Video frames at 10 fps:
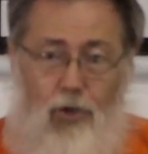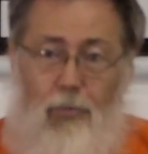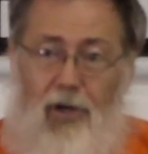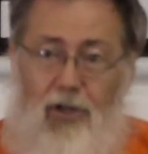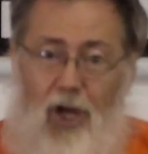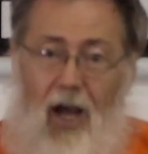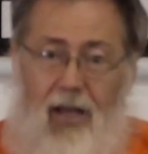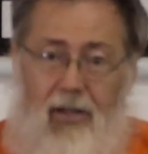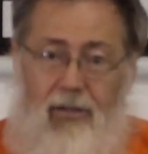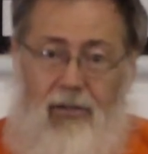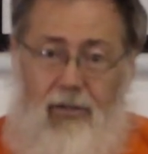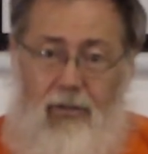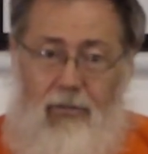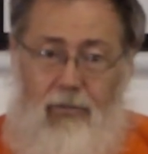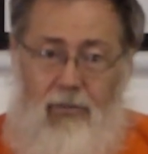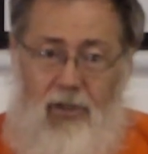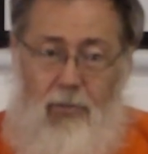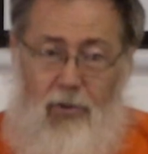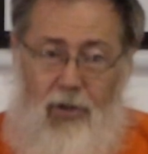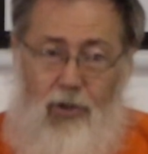a super giant
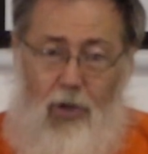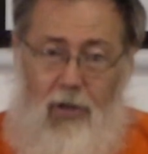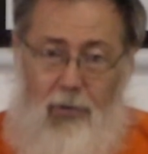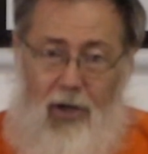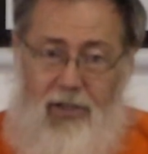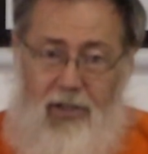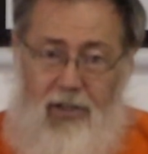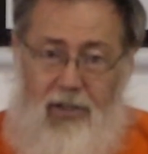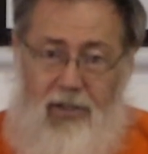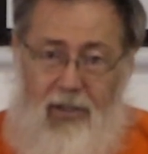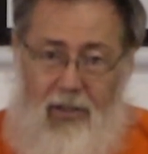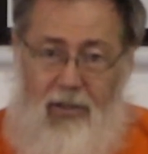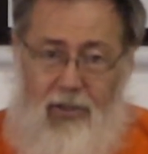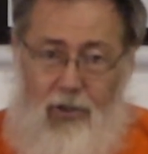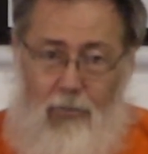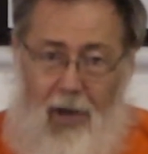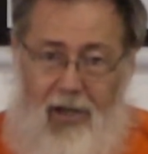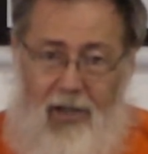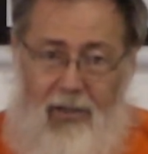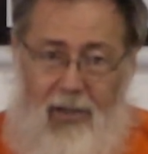spiritual presence in this
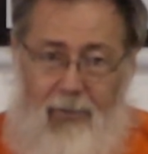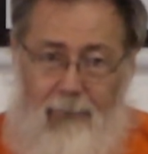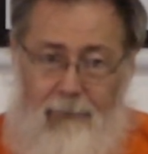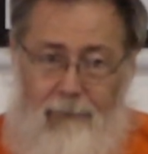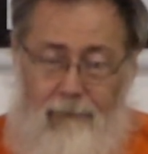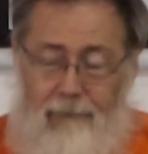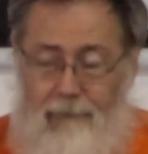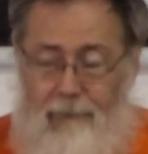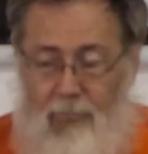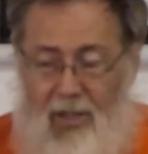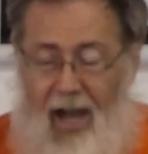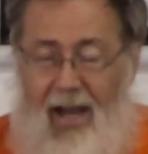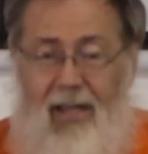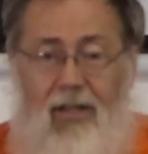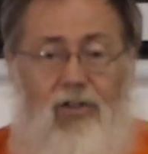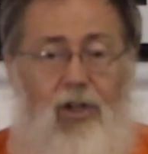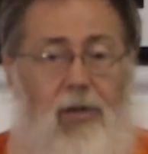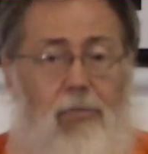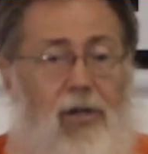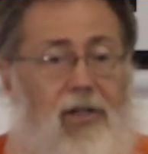humanity. I
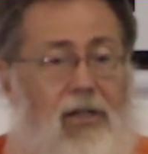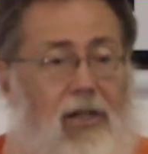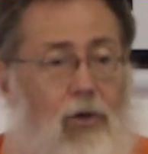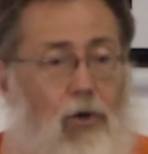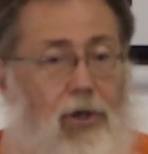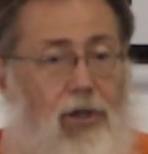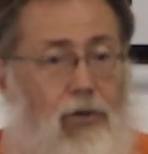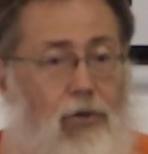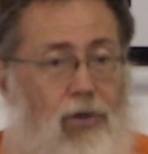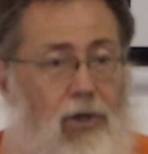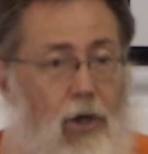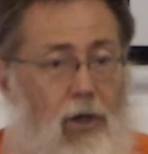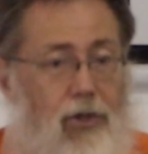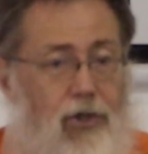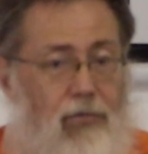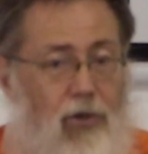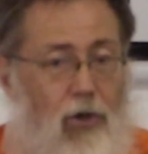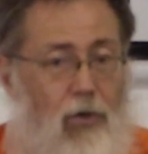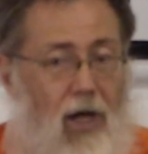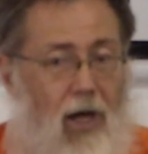interpret it according to the knowledge
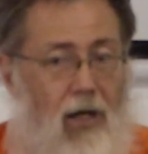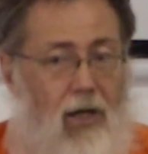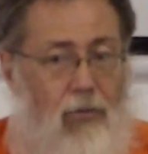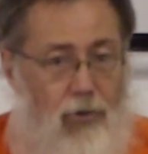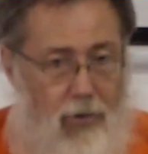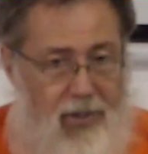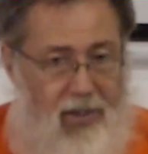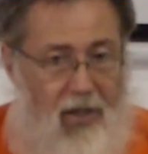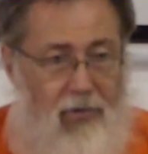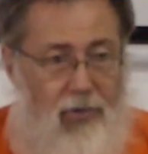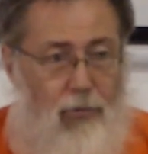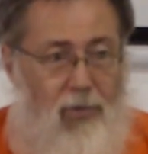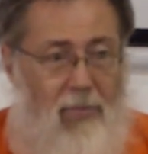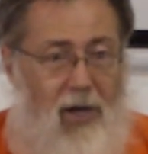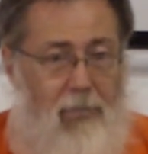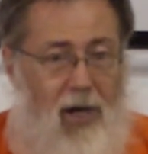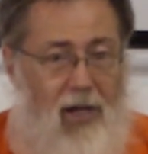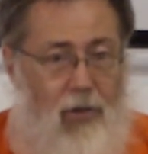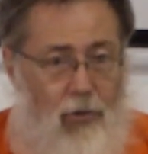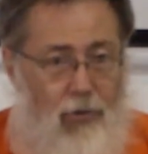of yoga which was given to me by
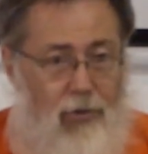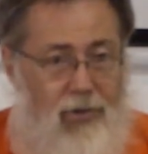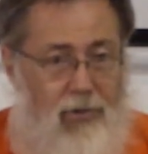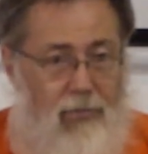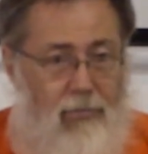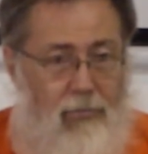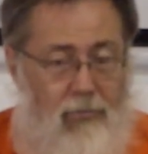my gurus.